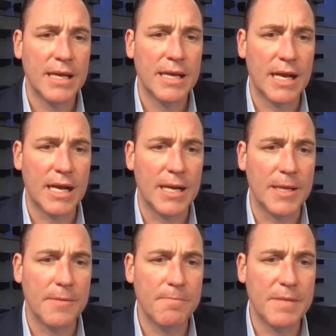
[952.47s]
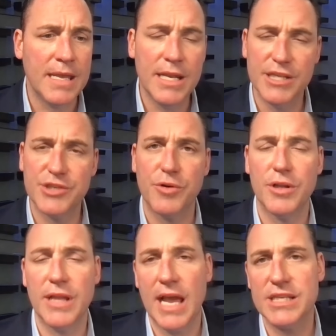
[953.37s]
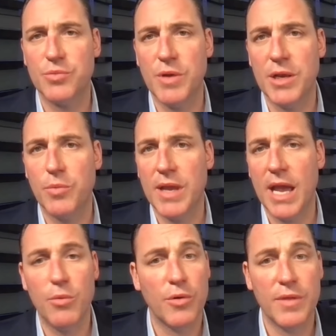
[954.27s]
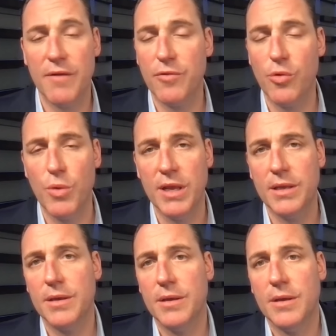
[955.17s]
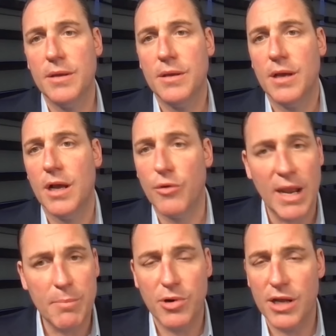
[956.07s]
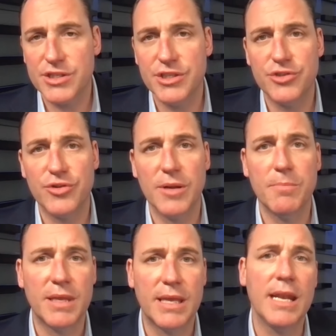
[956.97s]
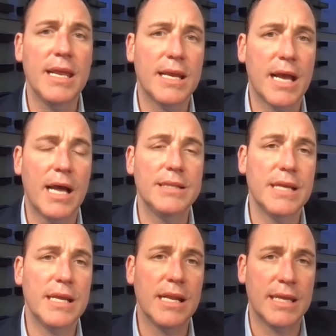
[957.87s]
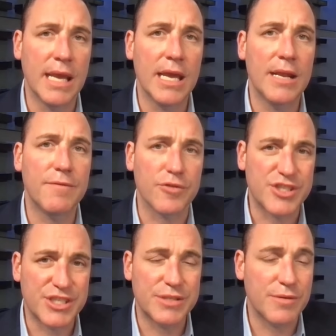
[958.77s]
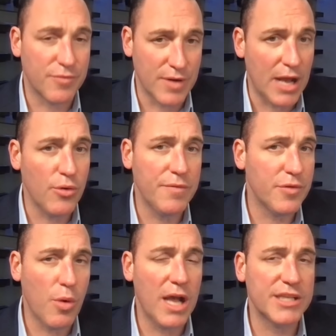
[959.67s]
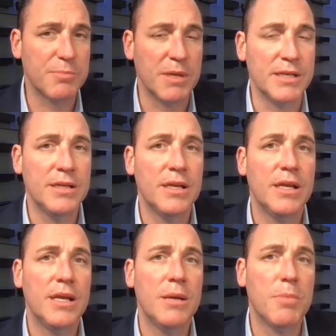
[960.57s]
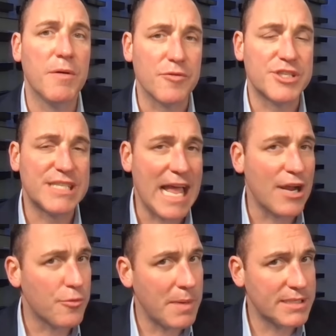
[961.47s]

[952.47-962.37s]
in Israel last week, we were there for a week, a great production trip, getting content again for not only for the Watchmen, but for Stakelbeck